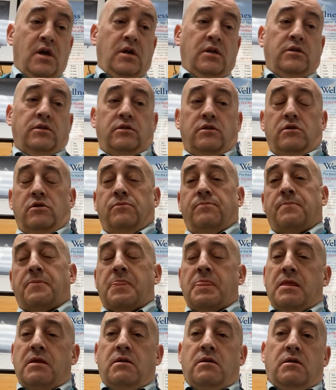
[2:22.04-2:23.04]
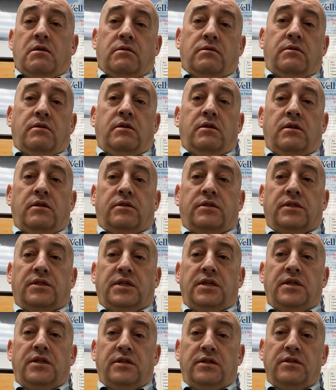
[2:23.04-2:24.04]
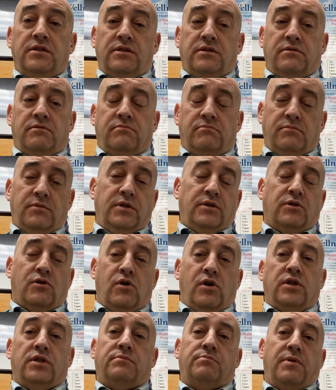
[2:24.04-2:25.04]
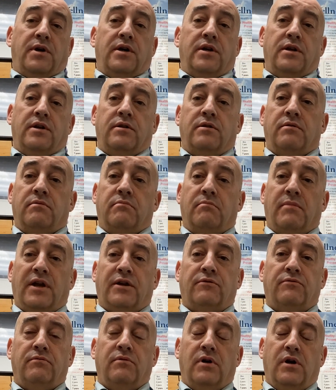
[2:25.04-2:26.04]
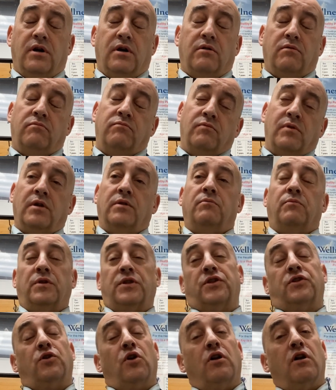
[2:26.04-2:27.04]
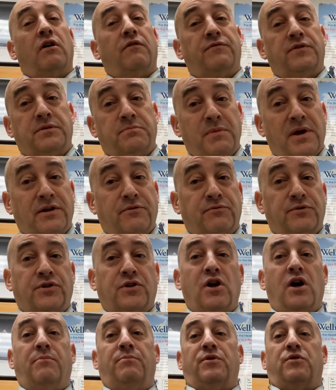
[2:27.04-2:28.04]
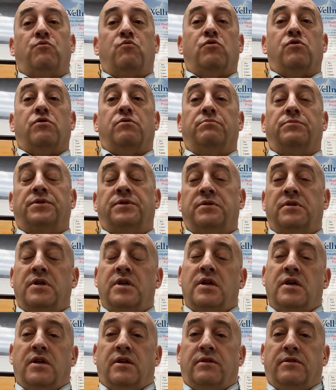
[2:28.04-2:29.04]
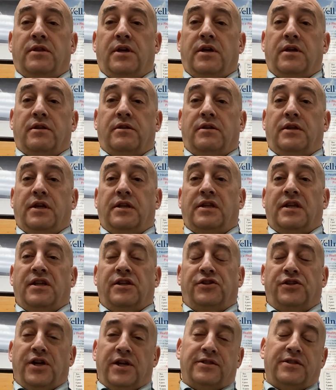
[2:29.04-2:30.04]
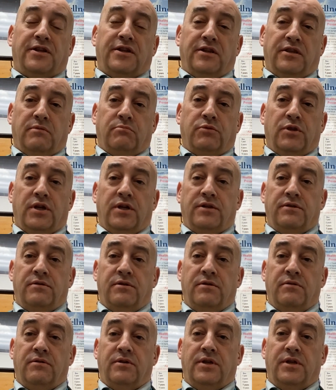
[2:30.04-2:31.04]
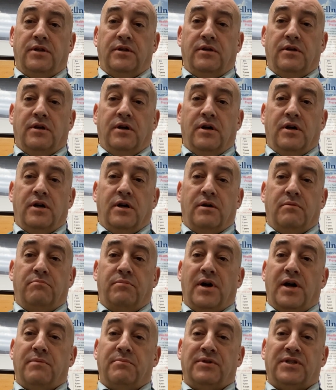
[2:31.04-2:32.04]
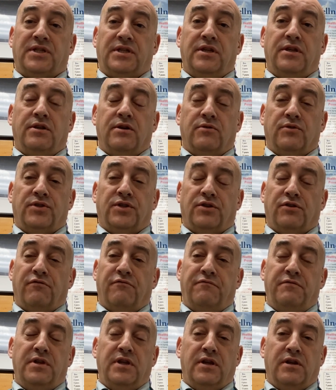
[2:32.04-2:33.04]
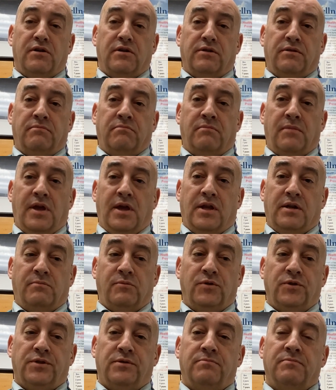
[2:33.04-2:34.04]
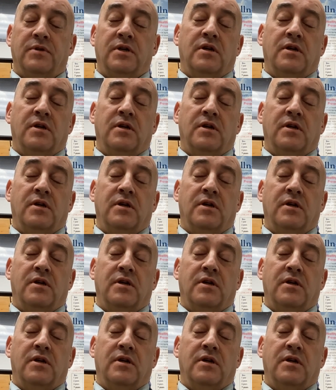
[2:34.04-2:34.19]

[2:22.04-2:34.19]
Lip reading: So the disease is caused by, it started off as microscopic worms that get injected in the blood by mosquitoes that are feeding on animals.